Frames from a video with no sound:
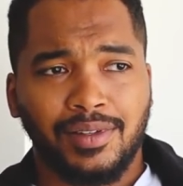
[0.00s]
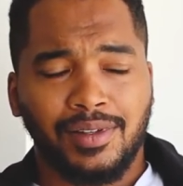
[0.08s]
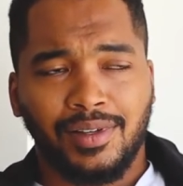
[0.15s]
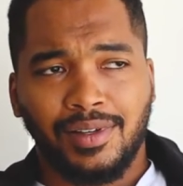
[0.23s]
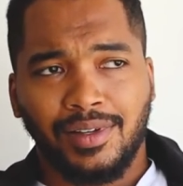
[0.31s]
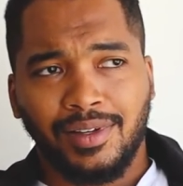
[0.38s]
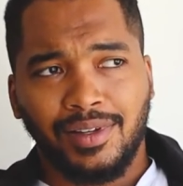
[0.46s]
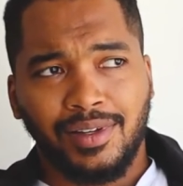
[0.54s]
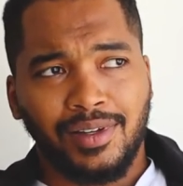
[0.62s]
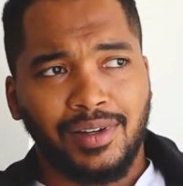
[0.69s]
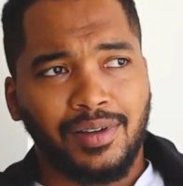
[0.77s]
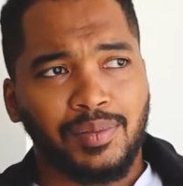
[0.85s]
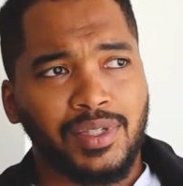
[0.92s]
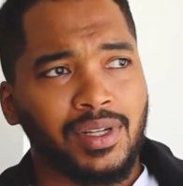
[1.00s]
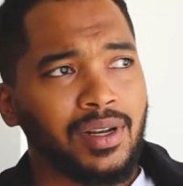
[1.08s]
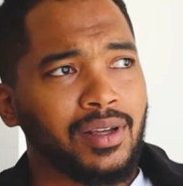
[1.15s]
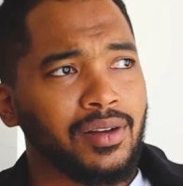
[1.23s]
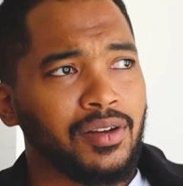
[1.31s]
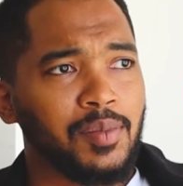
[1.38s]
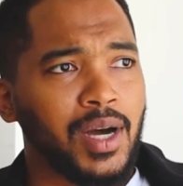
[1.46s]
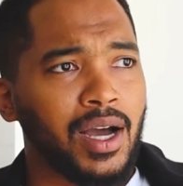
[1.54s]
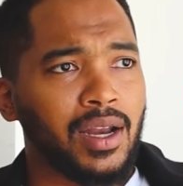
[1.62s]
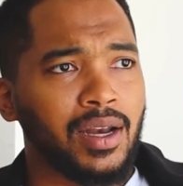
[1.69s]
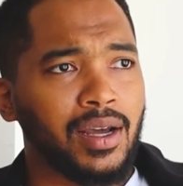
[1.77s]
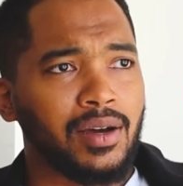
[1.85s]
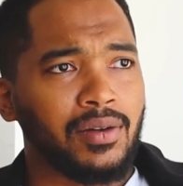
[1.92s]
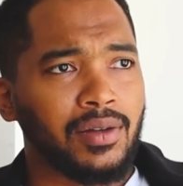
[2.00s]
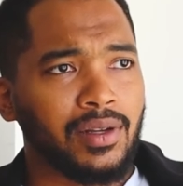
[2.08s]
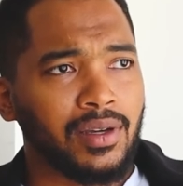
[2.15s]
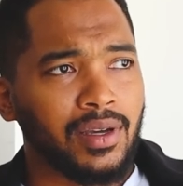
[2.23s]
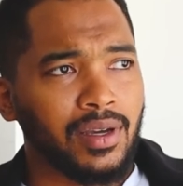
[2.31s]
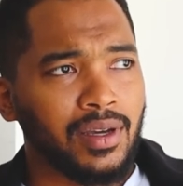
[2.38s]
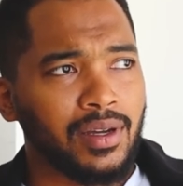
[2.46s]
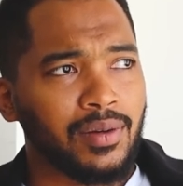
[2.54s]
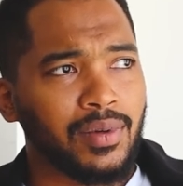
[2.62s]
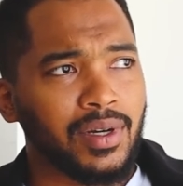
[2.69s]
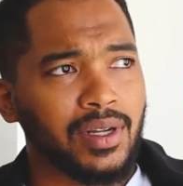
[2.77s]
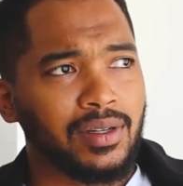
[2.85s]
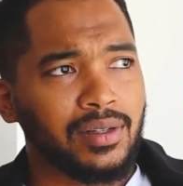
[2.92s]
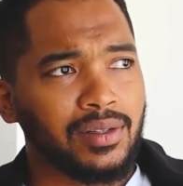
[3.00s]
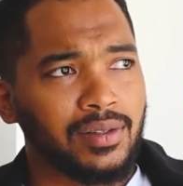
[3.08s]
you know, I'm sitting in Dubai now and looking at what